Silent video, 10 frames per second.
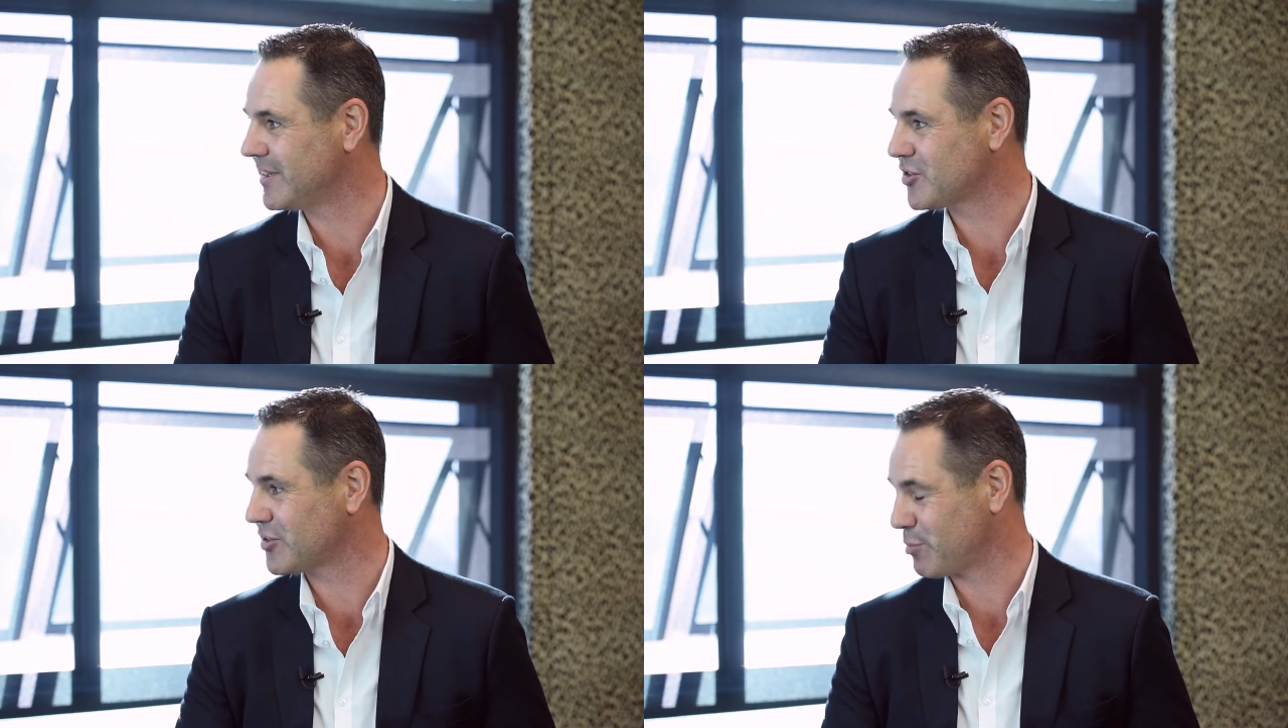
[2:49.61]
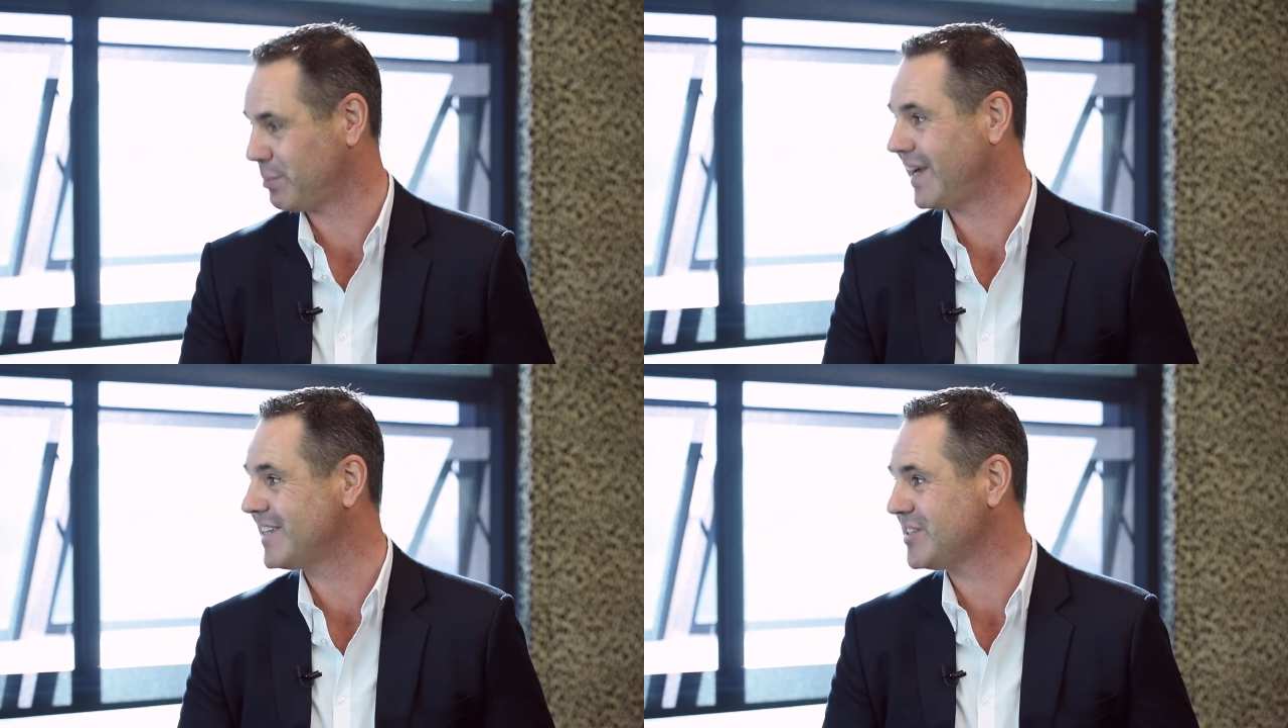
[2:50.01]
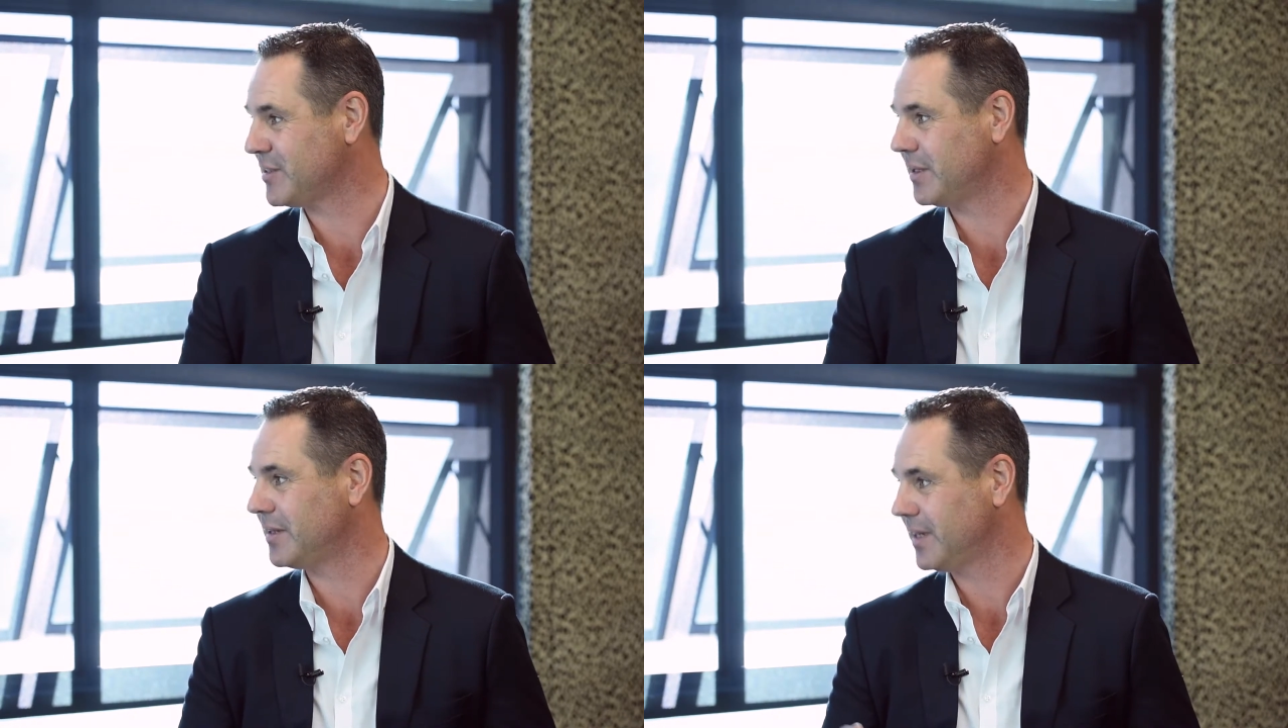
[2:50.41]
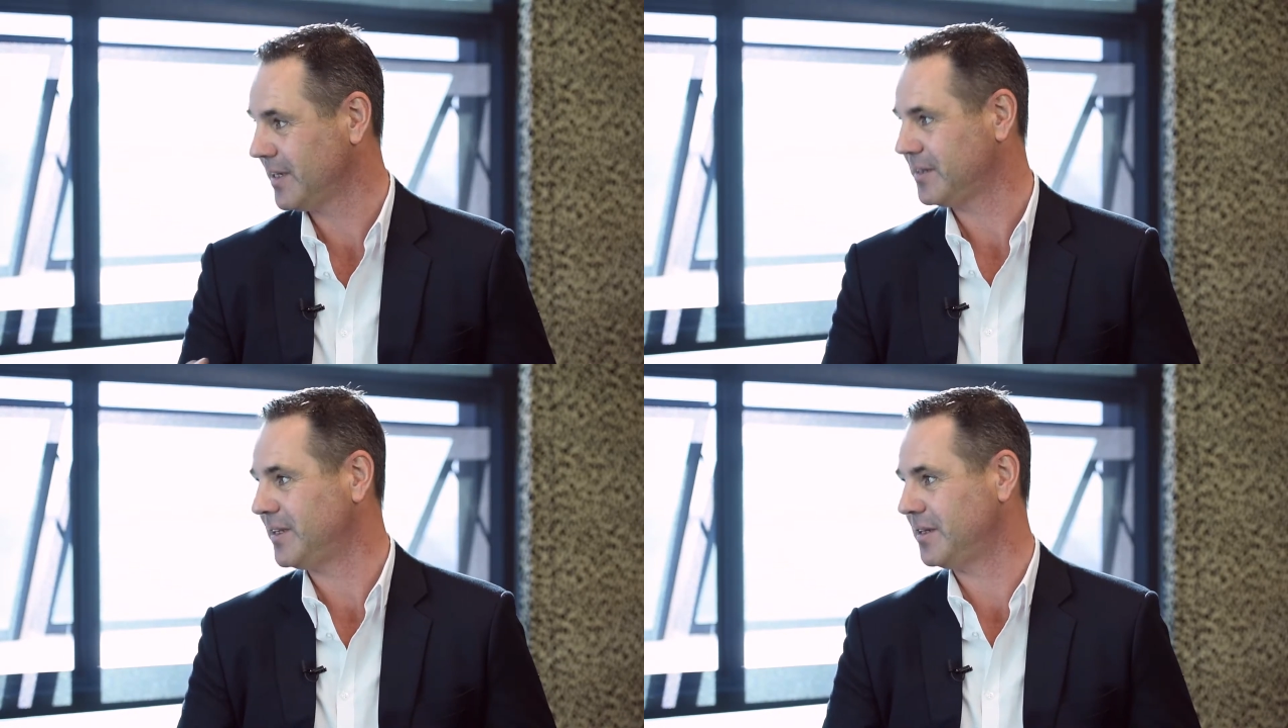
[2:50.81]
it's just replacing
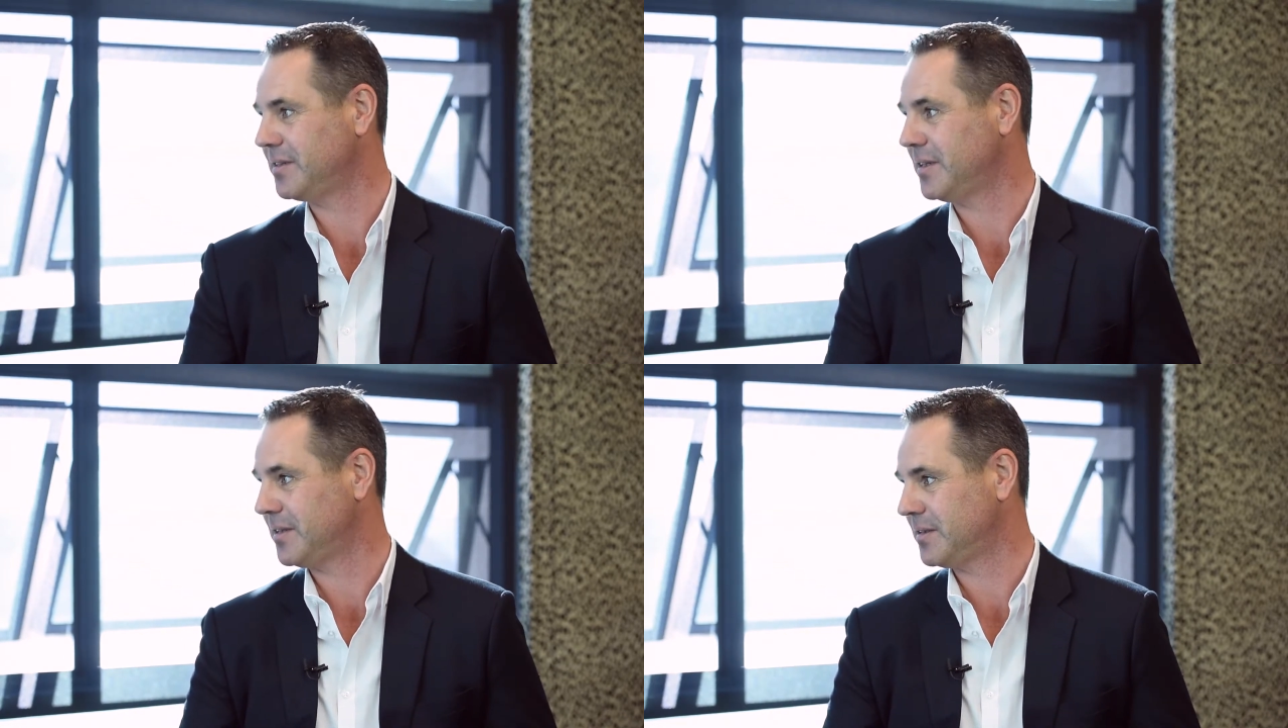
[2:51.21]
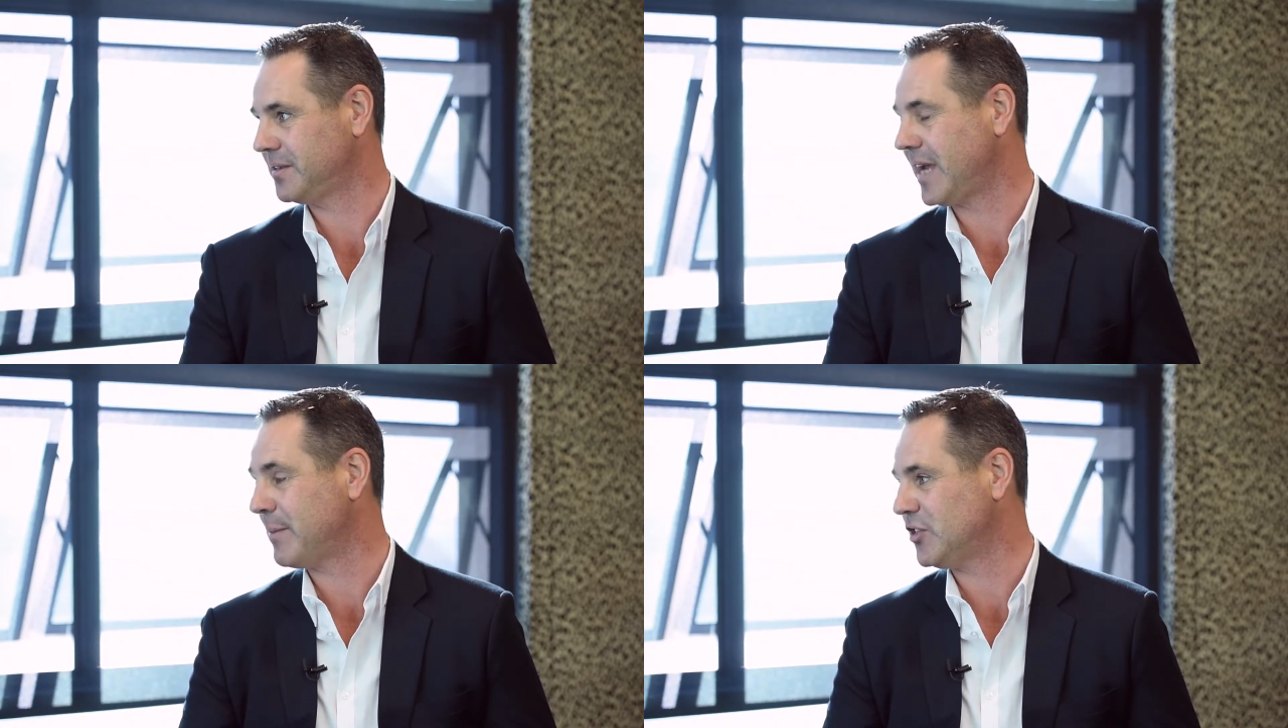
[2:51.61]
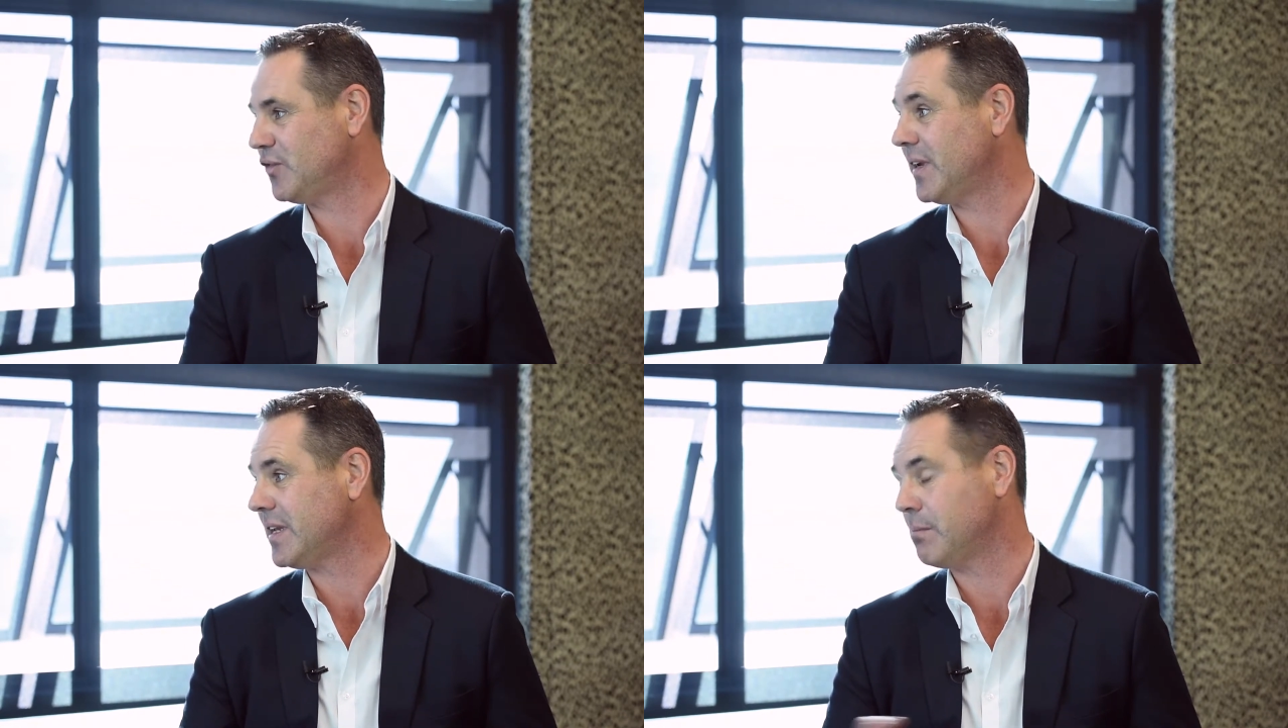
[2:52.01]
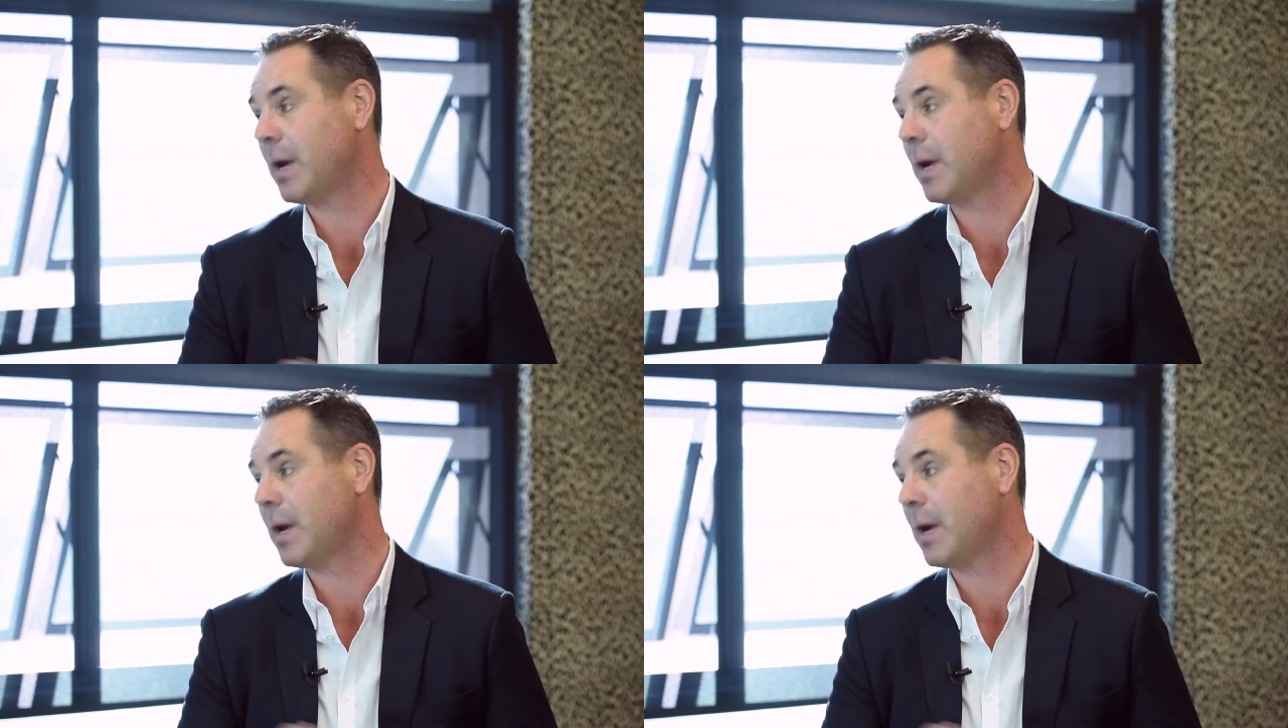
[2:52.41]
the damaged fitting,